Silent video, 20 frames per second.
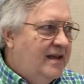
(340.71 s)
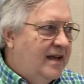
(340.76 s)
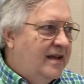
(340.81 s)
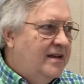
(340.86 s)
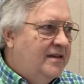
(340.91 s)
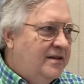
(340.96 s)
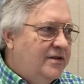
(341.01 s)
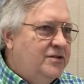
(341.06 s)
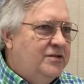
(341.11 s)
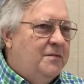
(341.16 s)

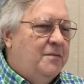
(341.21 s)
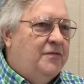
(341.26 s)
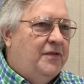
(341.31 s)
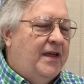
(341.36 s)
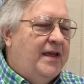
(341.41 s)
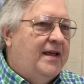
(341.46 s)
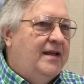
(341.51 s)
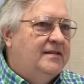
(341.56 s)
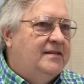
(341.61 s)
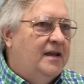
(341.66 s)
going to do some
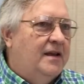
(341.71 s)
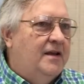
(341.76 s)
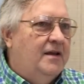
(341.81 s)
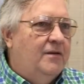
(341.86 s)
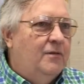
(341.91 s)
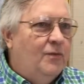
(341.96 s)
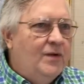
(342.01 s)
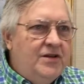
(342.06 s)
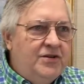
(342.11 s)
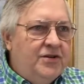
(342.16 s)
things
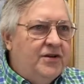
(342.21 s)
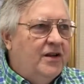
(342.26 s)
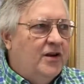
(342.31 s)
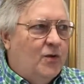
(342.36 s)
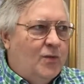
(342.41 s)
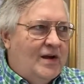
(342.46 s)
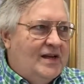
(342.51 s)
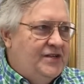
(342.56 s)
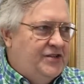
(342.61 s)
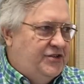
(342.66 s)
and we
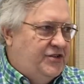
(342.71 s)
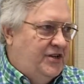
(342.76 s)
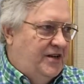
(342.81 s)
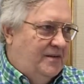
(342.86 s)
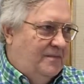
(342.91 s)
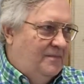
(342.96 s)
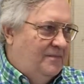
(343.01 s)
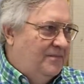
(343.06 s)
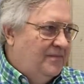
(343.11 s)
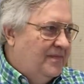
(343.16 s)
shouldn't question them.